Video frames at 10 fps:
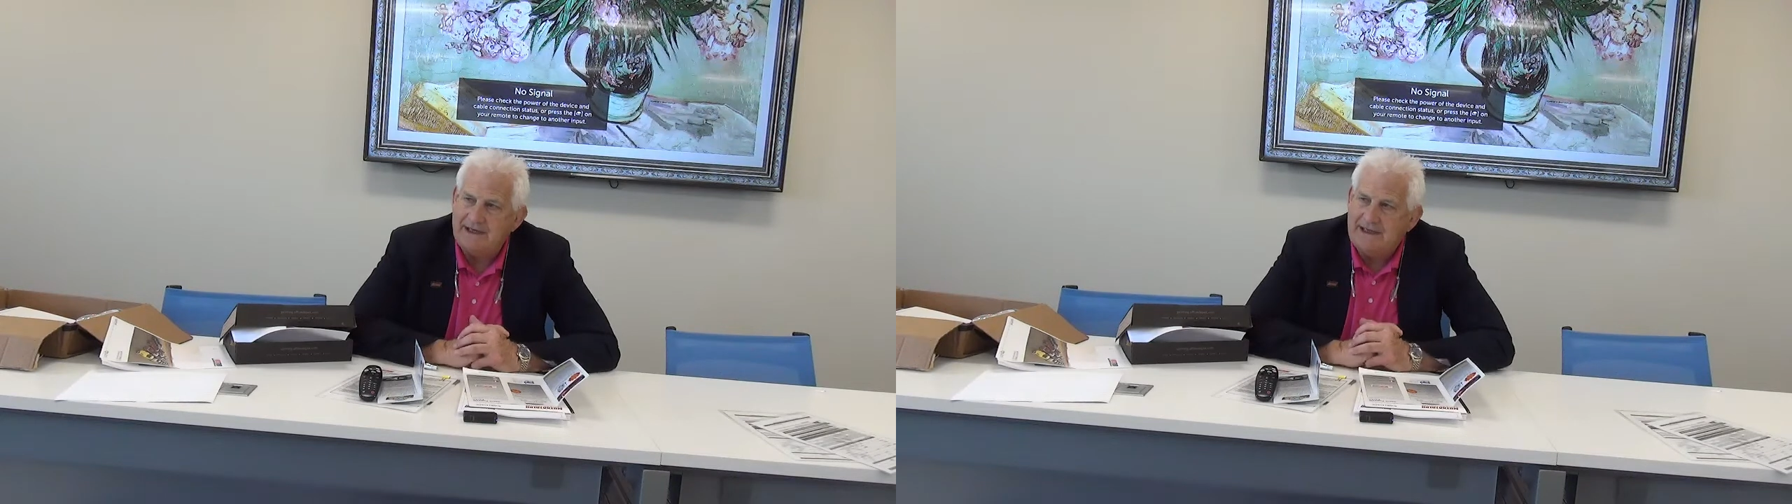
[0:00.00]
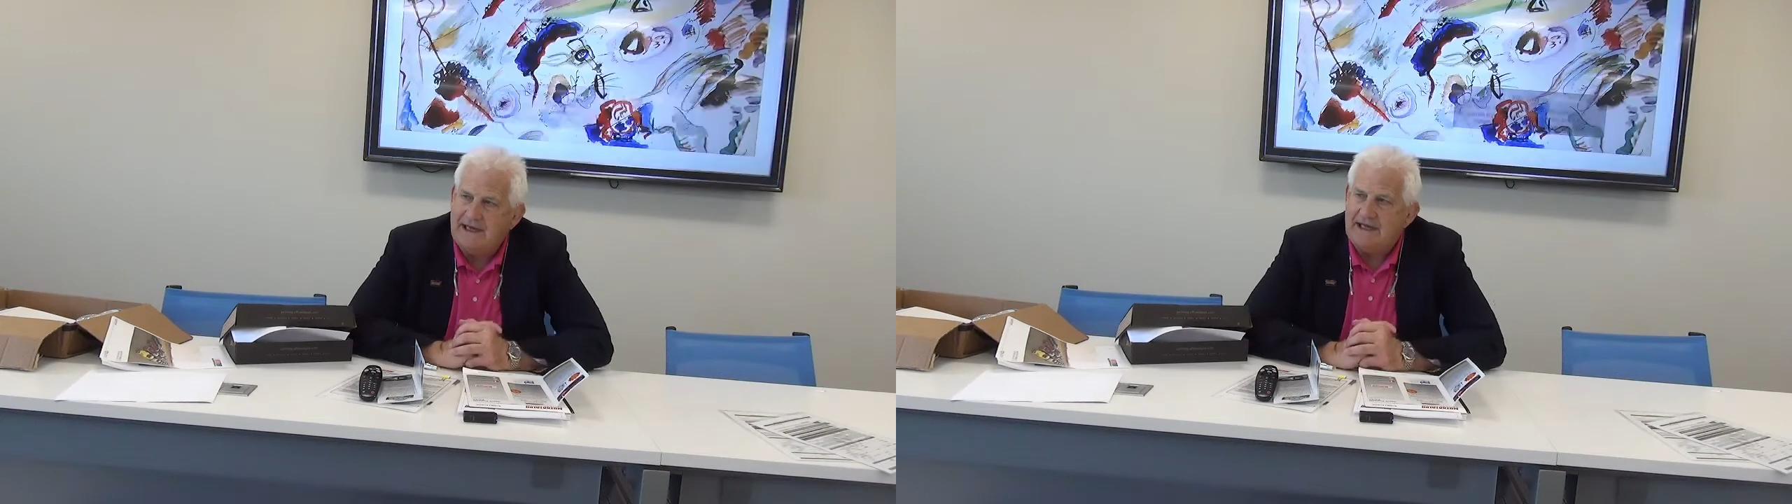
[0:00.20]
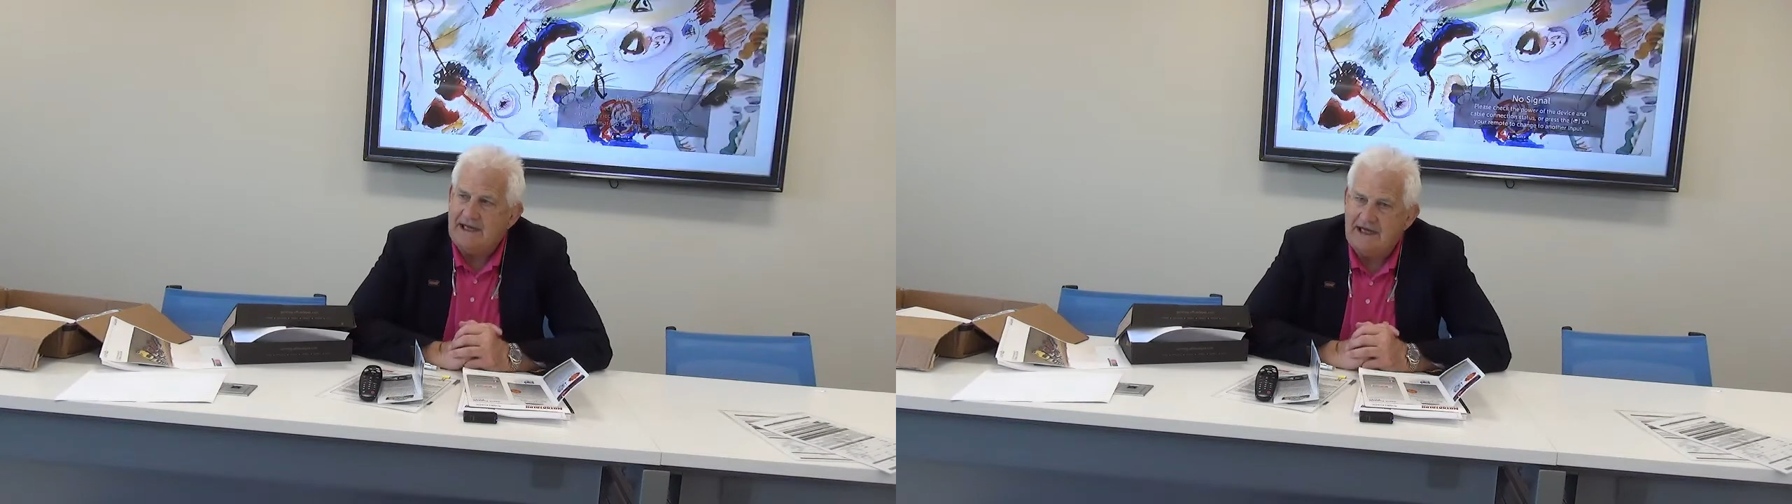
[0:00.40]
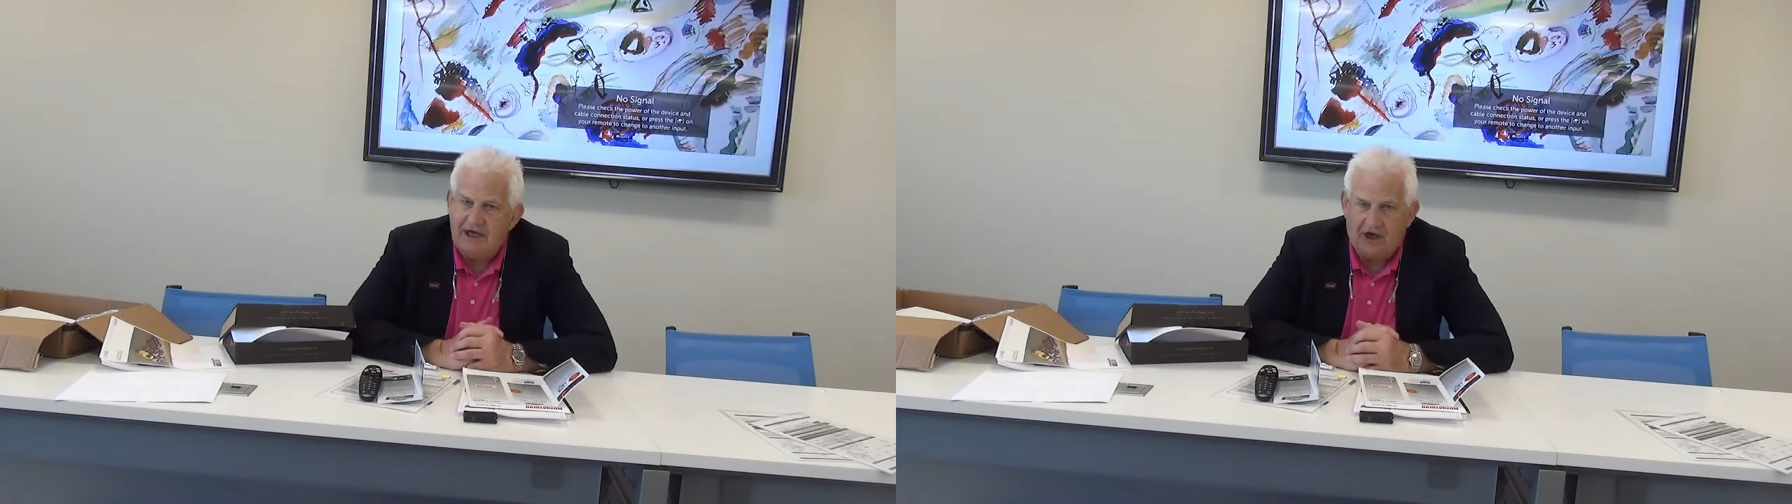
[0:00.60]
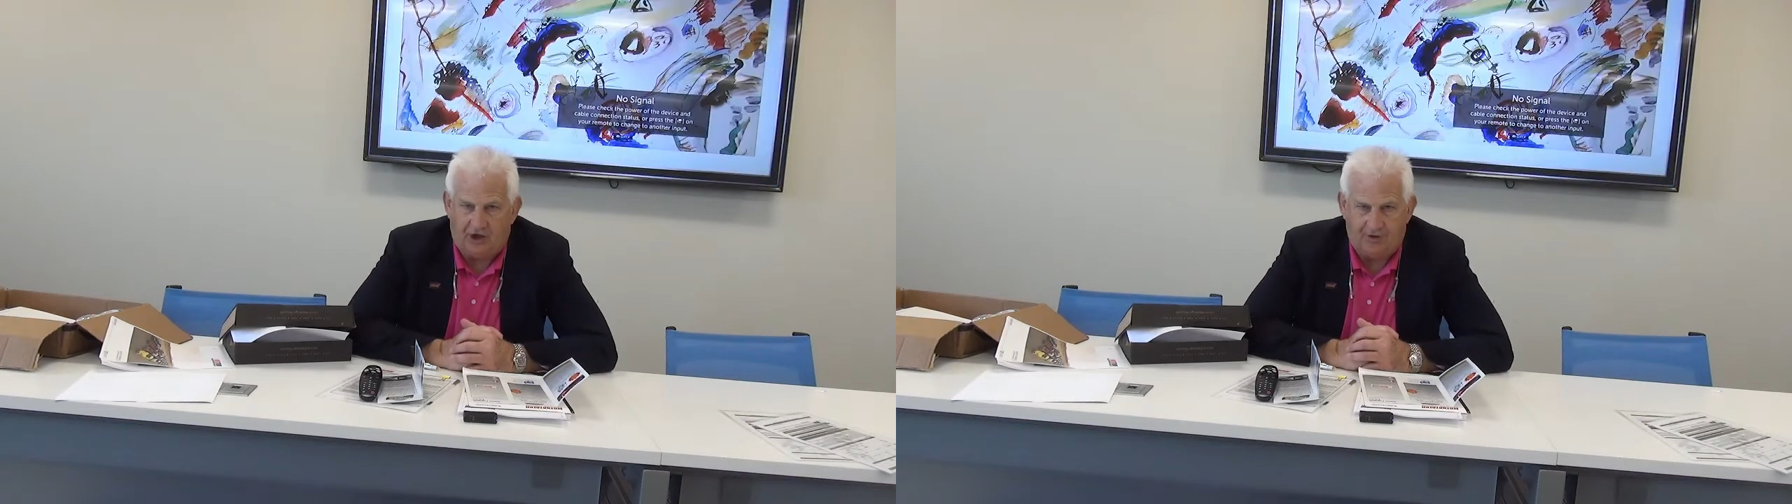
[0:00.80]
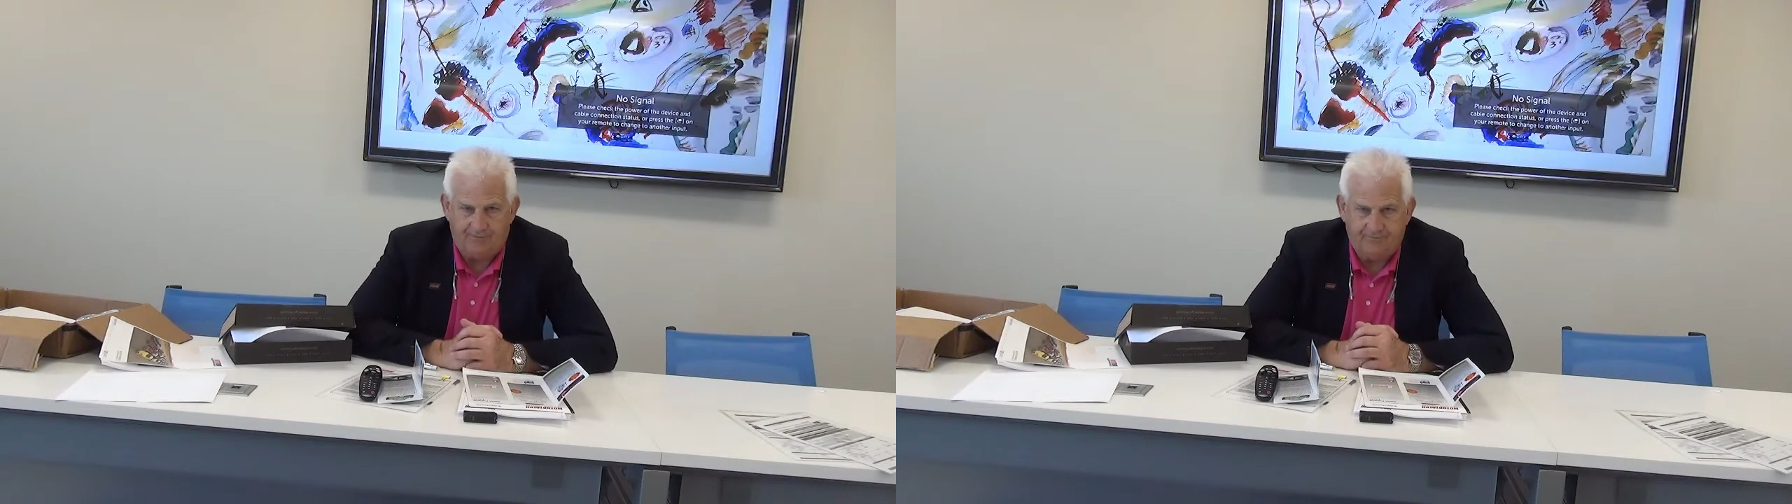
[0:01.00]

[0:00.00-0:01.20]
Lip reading: I get here